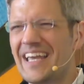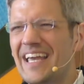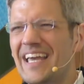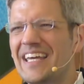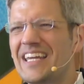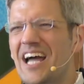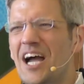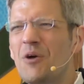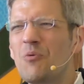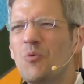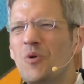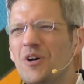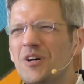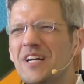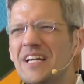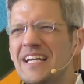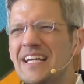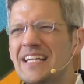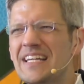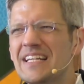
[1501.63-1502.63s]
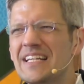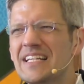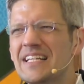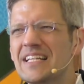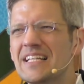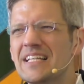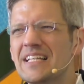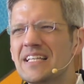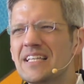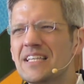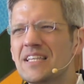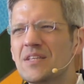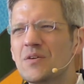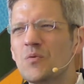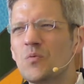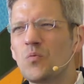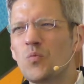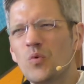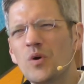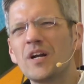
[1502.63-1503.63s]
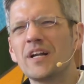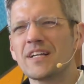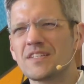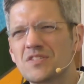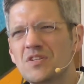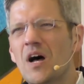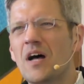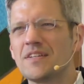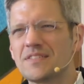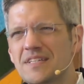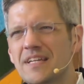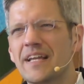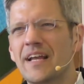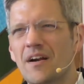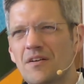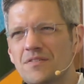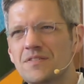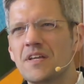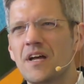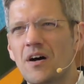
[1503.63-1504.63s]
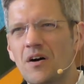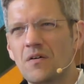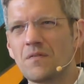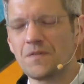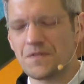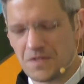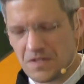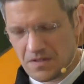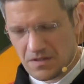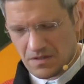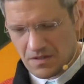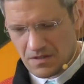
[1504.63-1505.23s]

And I worry we're exhausting ourselves.